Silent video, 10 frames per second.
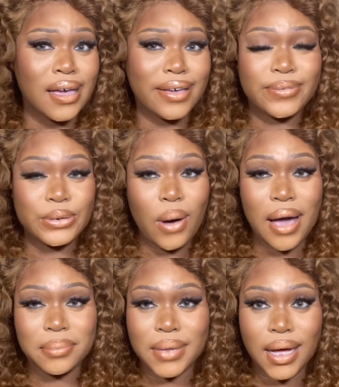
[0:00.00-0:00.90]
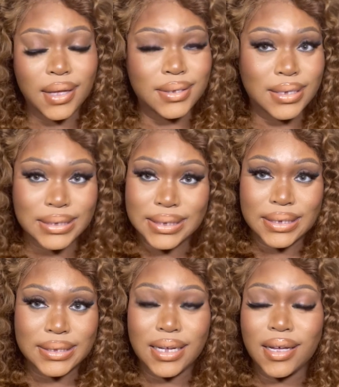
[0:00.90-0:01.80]
even though I'm not as
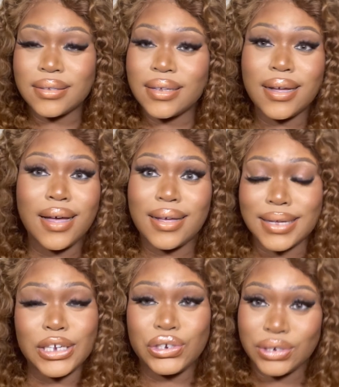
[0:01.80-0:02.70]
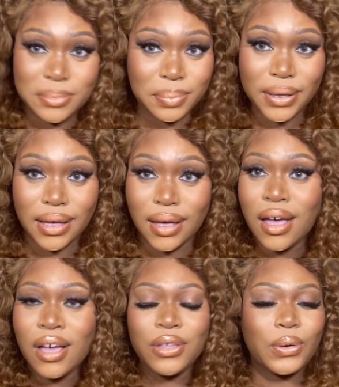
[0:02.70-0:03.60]
consistent as I should be.
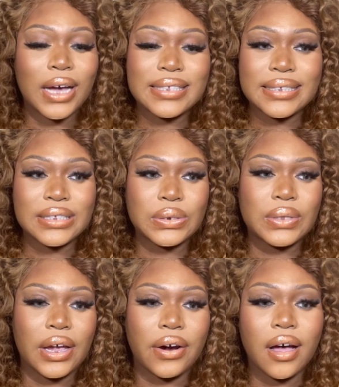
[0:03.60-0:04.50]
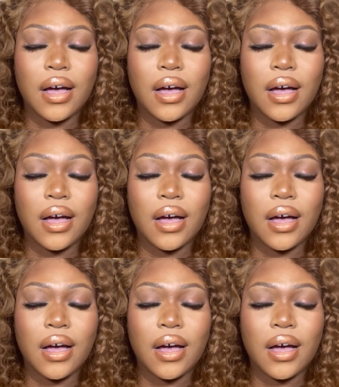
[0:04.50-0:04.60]
You guys are still there.